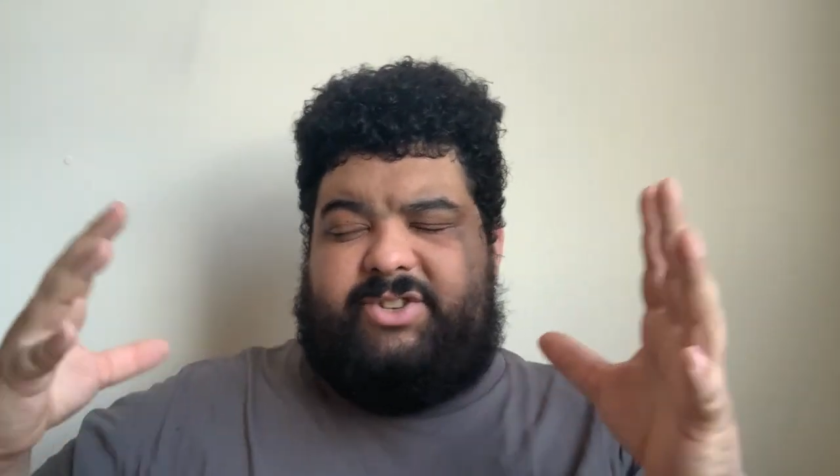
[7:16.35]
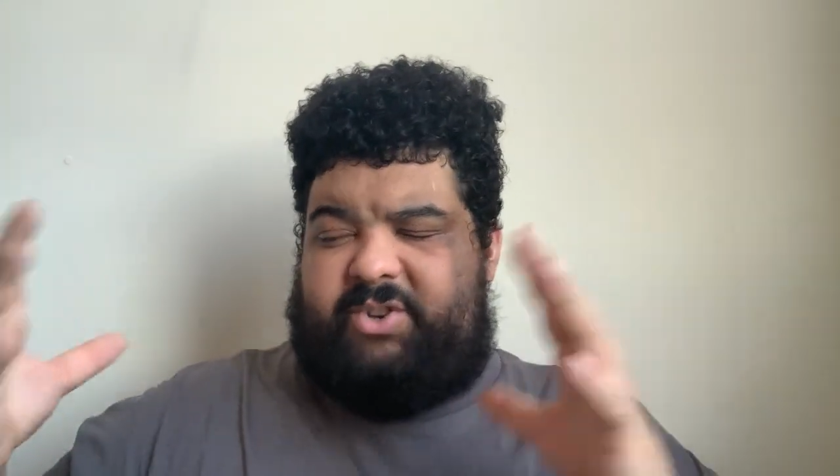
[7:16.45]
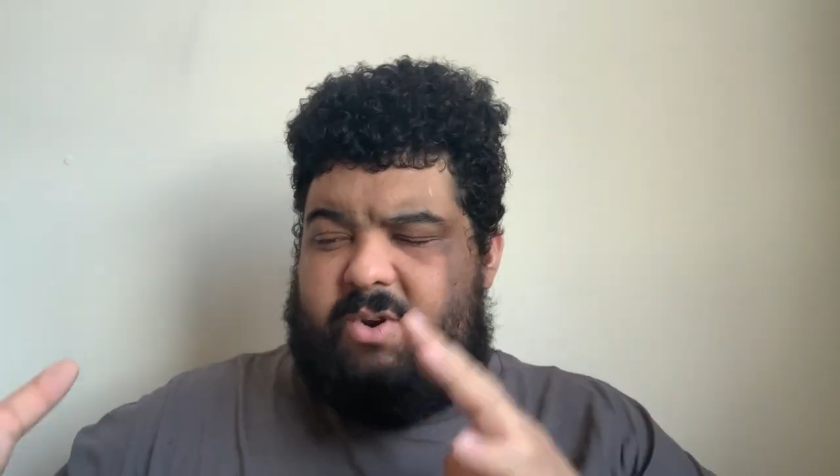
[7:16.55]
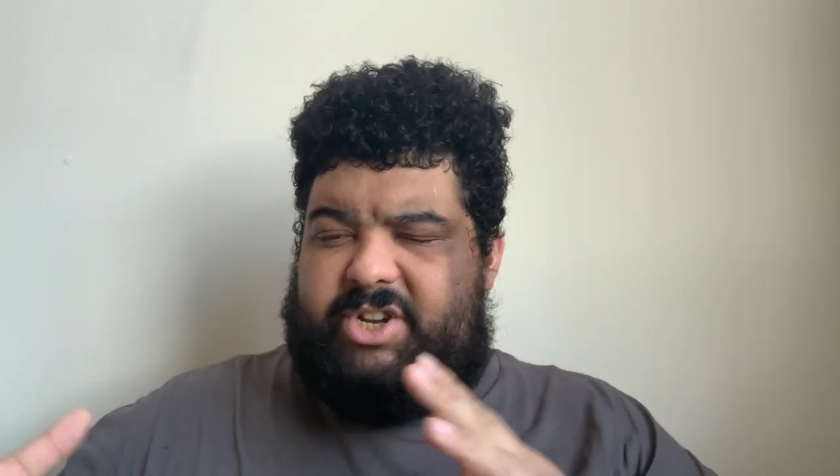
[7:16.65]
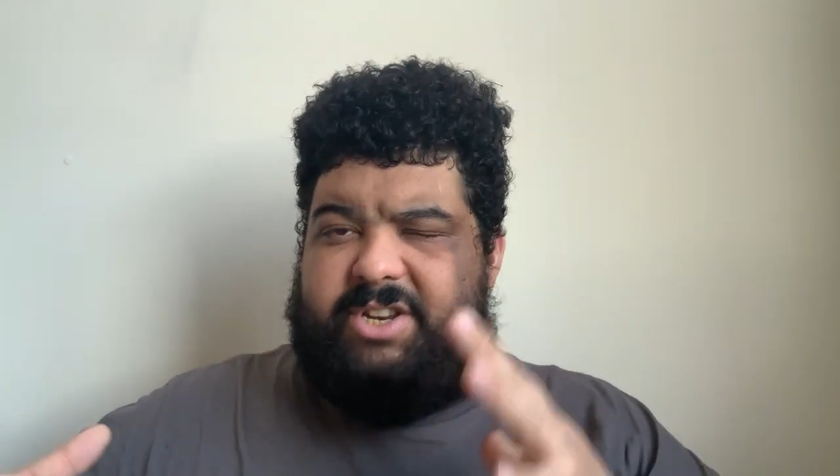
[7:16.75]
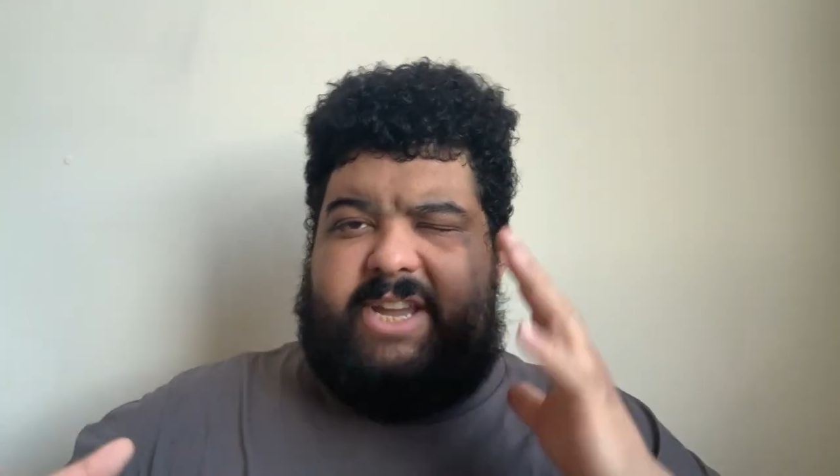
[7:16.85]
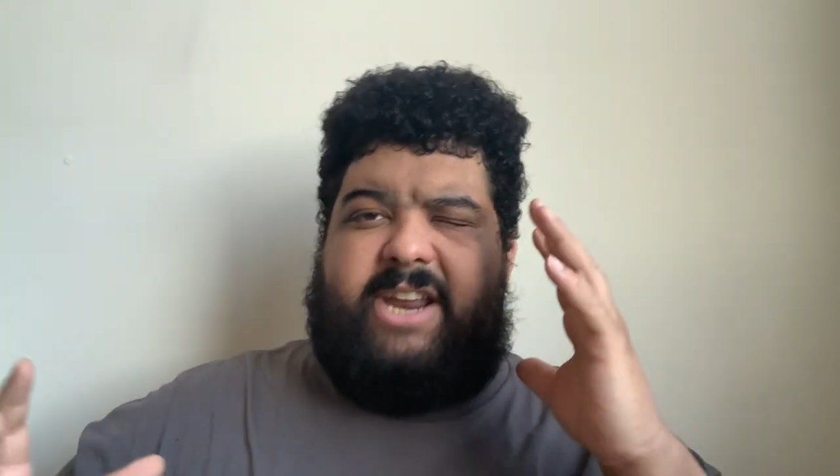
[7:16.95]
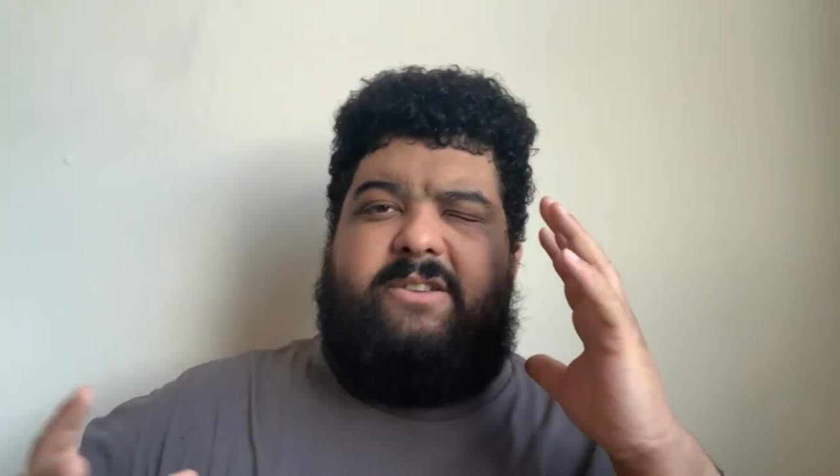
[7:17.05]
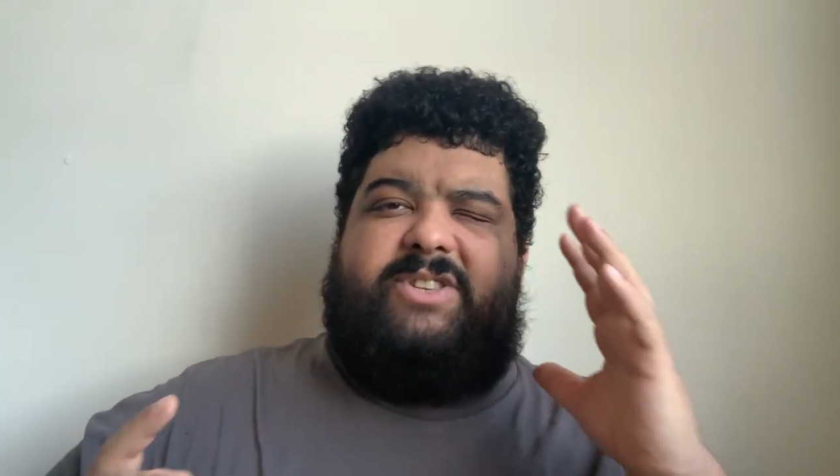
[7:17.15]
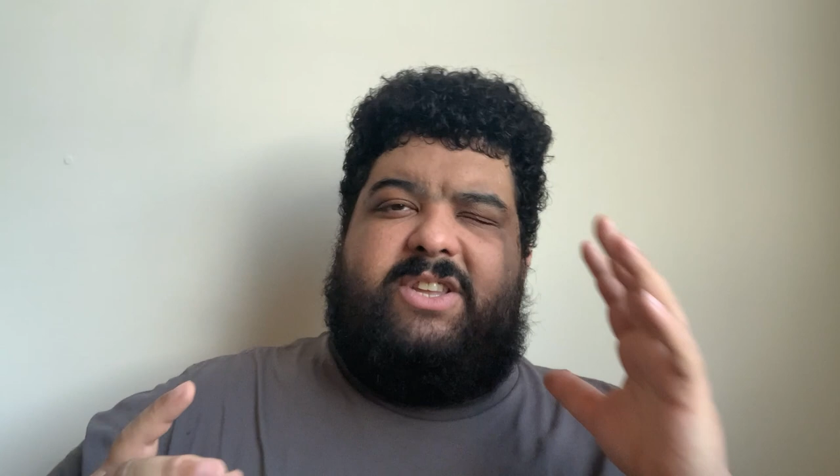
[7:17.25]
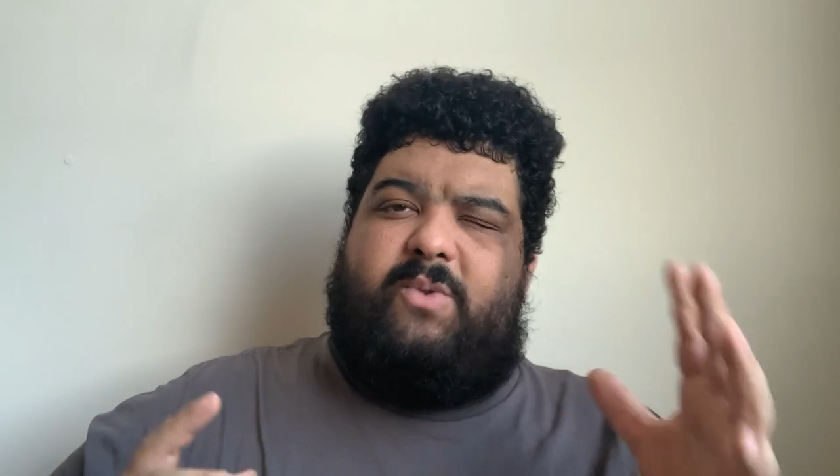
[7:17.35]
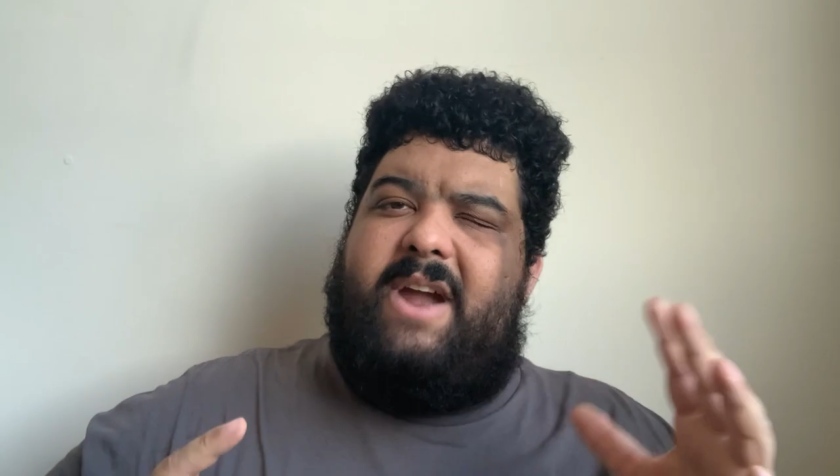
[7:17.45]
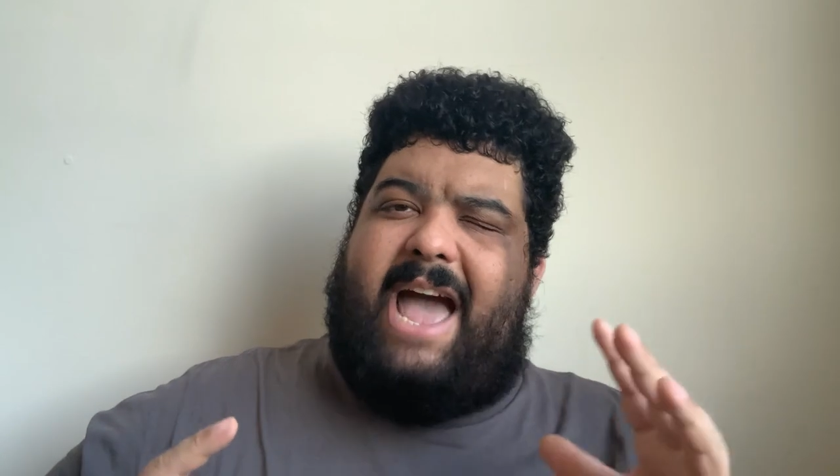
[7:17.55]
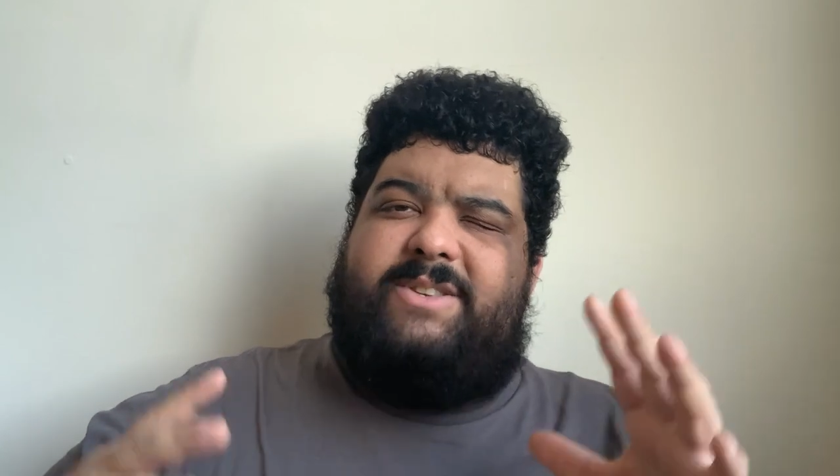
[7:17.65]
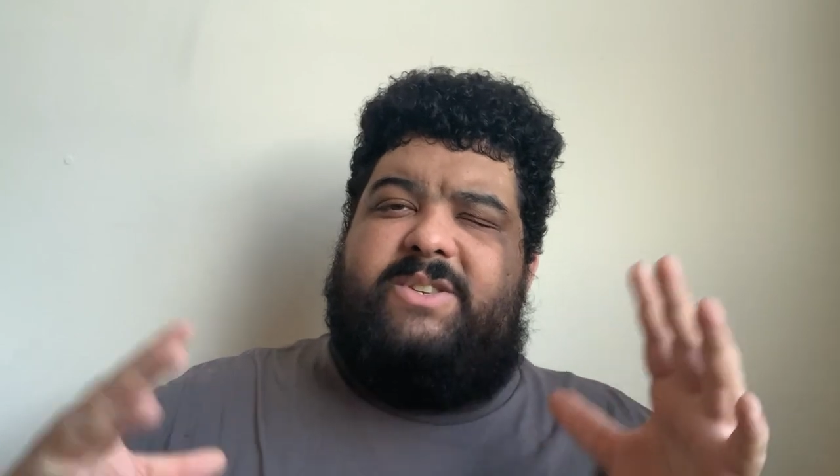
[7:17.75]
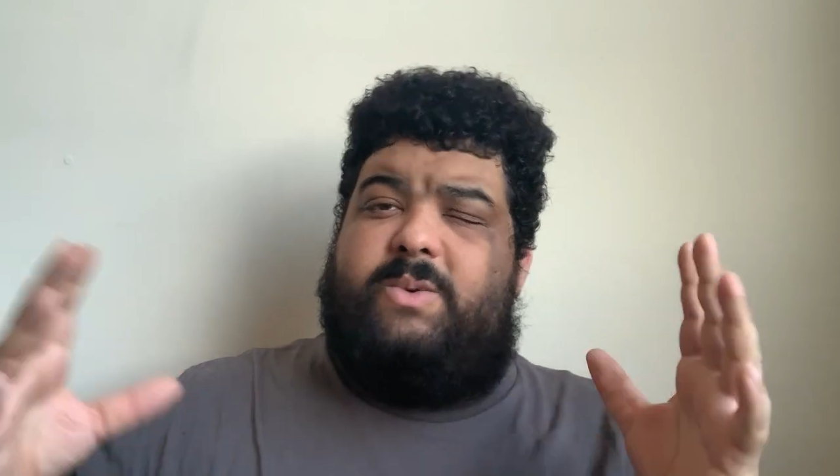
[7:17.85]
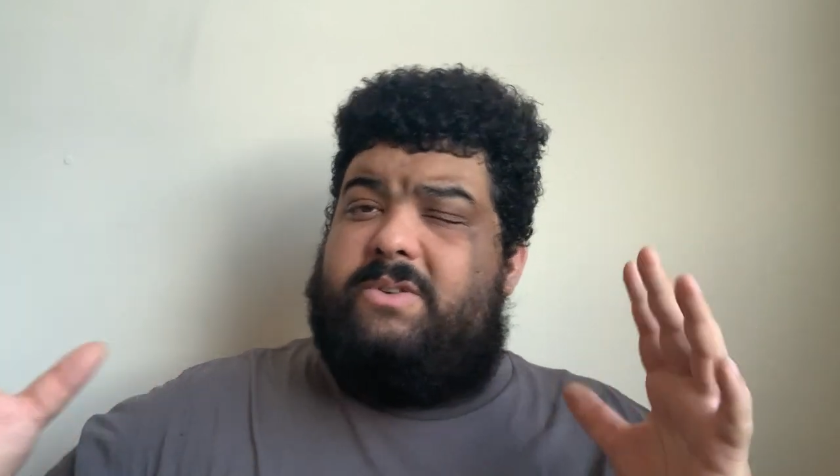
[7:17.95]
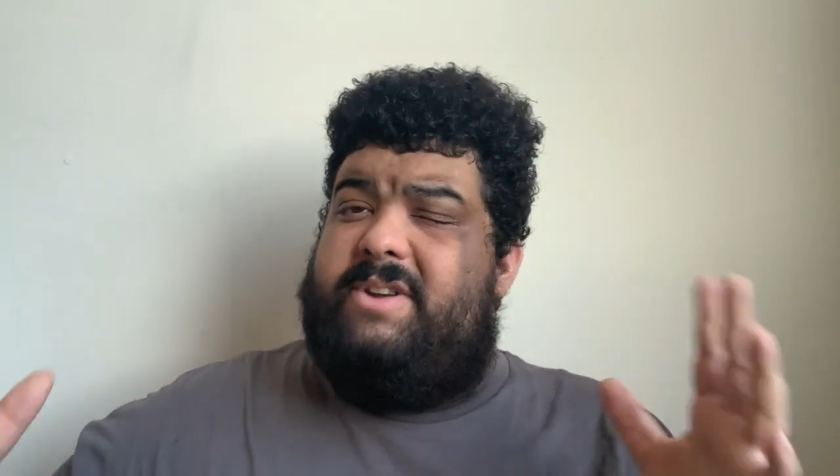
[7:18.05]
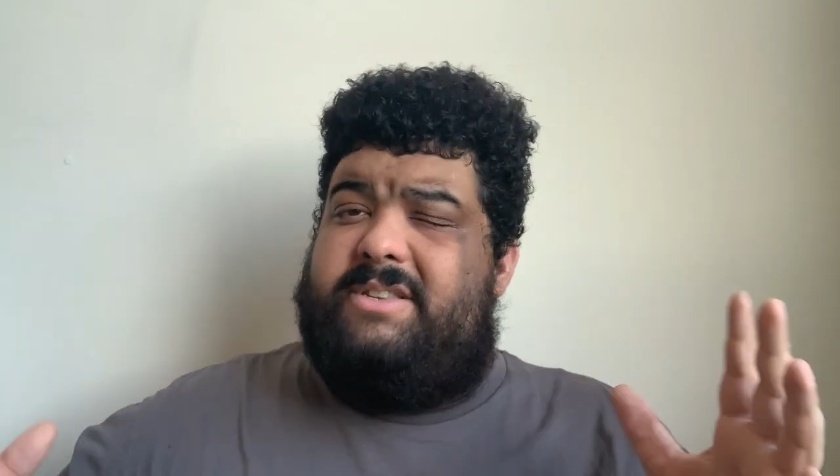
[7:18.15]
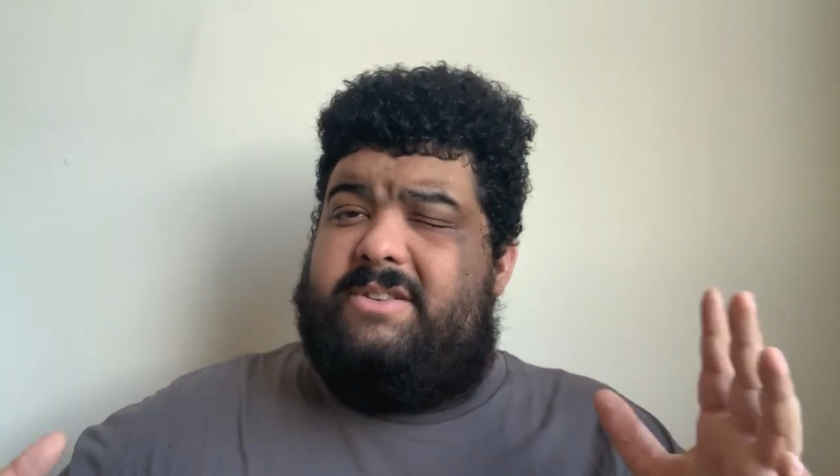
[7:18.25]
storage containers and like warehouses with
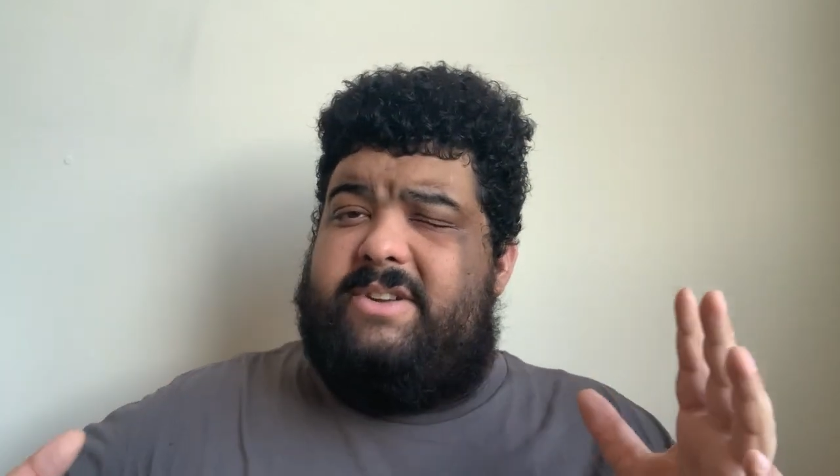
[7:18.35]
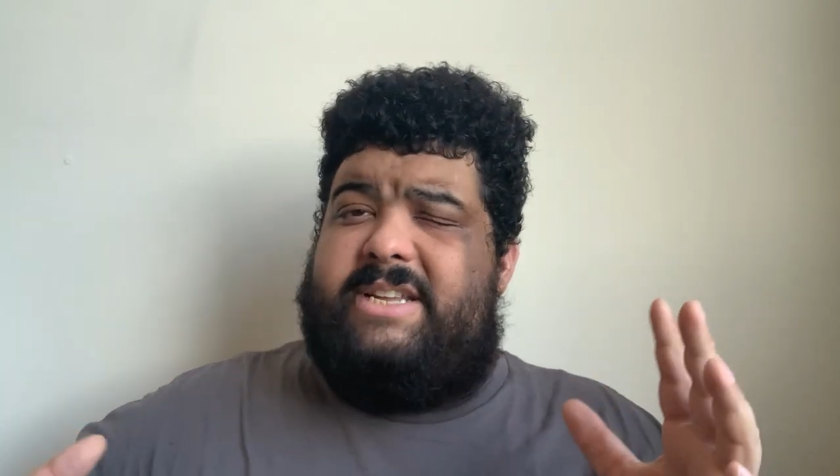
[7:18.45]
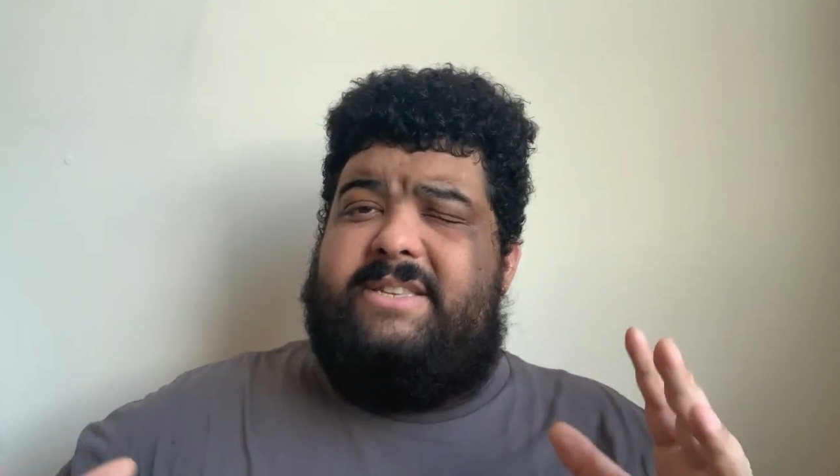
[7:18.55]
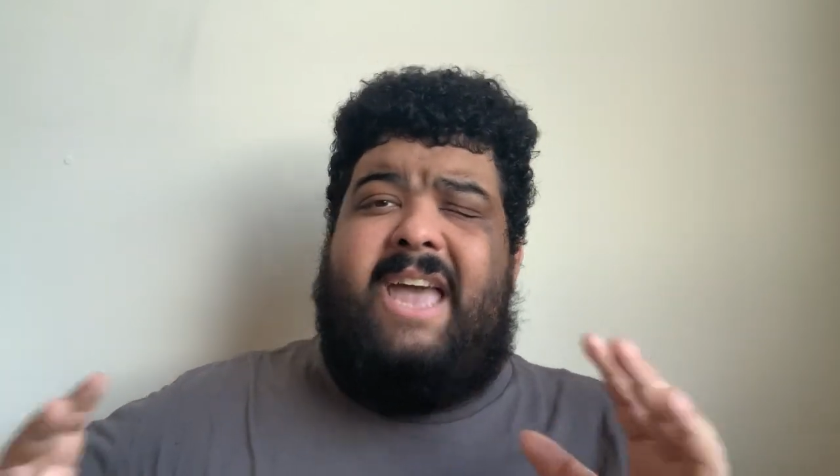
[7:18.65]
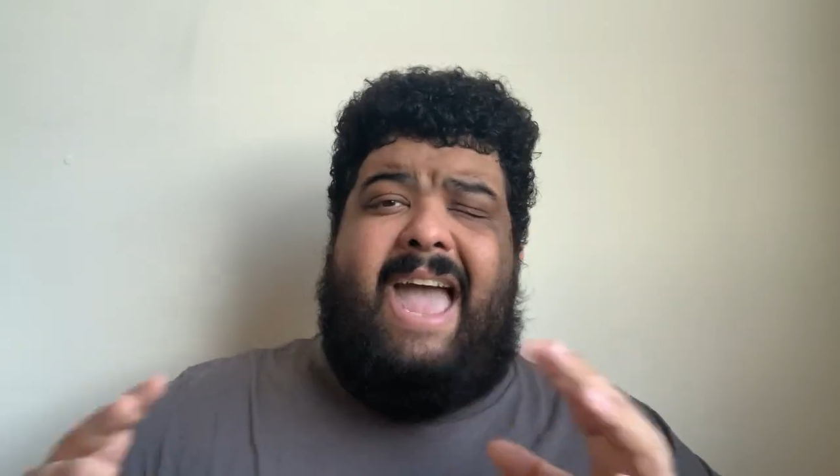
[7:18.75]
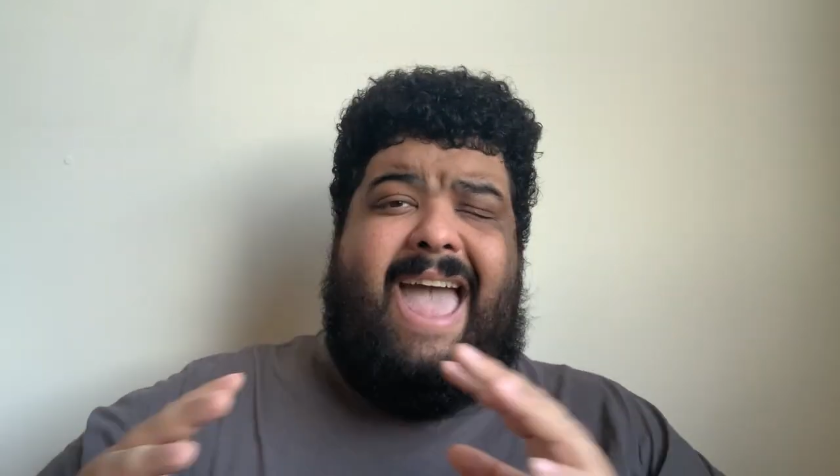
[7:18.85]
green screens,